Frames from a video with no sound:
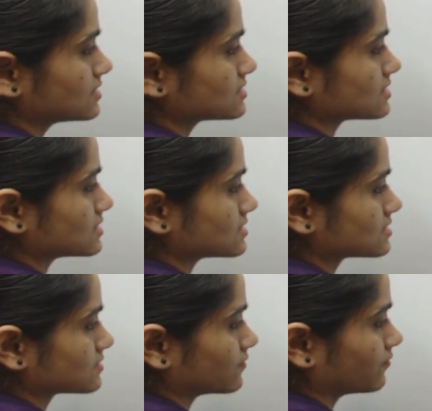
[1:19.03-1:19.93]
this
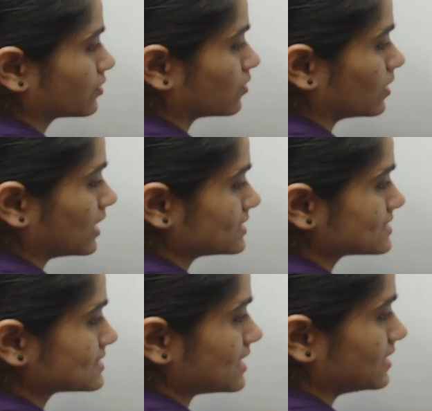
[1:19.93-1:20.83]
is we call
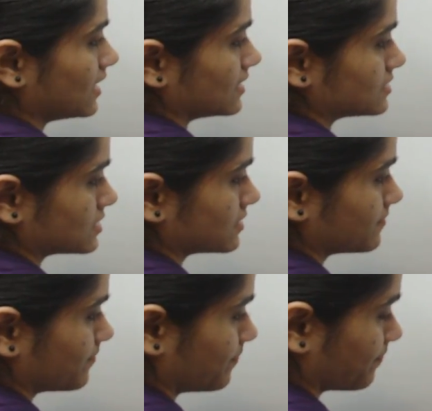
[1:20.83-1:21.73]
it cell edge.